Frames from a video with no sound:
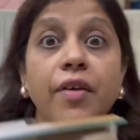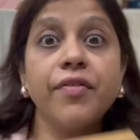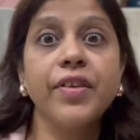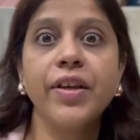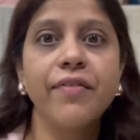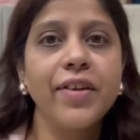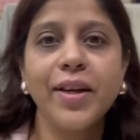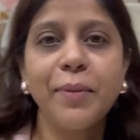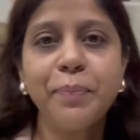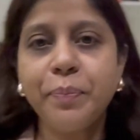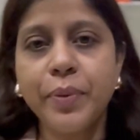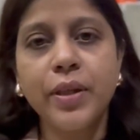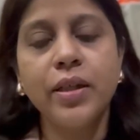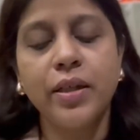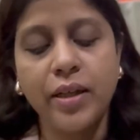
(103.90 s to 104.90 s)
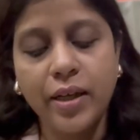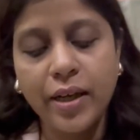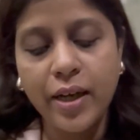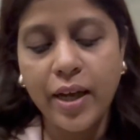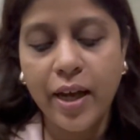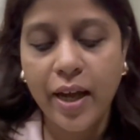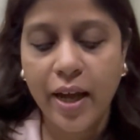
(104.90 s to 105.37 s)
given up,
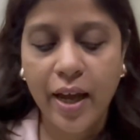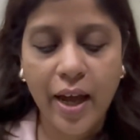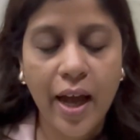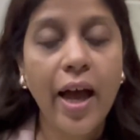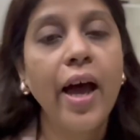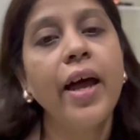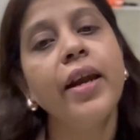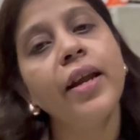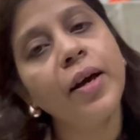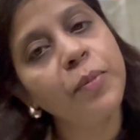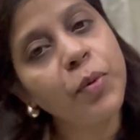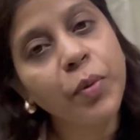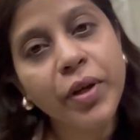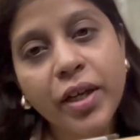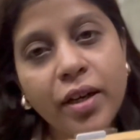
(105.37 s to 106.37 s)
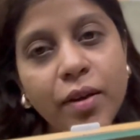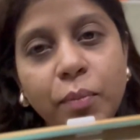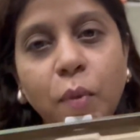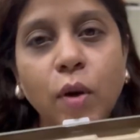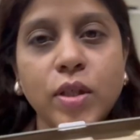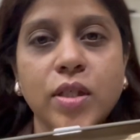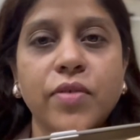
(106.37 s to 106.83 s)
and I'm doing an
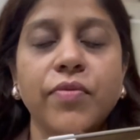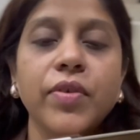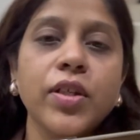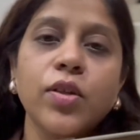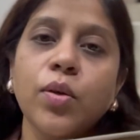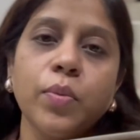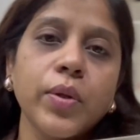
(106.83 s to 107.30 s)
unboxing video.